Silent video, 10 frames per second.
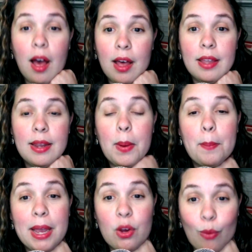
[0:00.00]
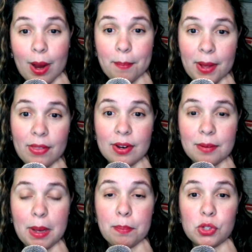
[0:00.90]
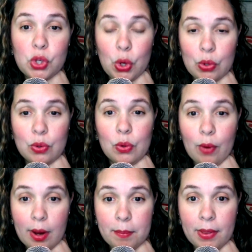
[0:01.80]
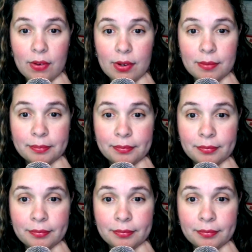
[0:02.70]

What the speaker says: on my grandmother, my paternal grandmother.